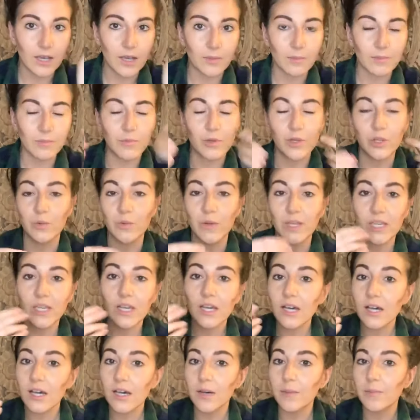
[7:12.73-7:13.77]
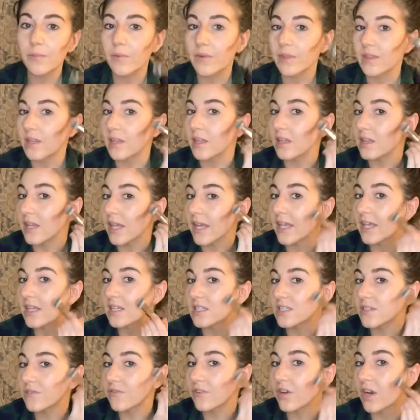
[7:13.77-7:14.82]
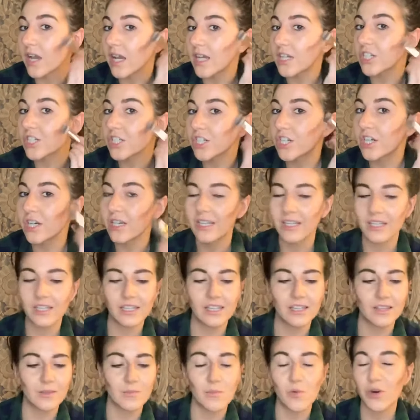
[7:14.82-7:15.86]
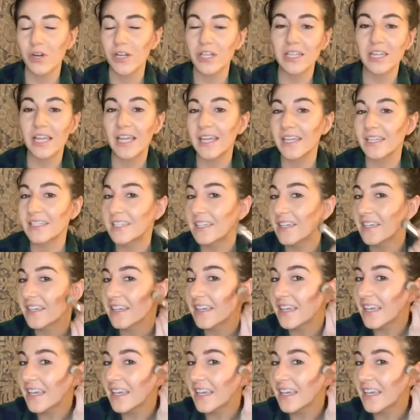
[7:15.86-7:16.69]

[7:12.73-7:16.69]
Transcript: When you wake up, when the light is fresh, morning light,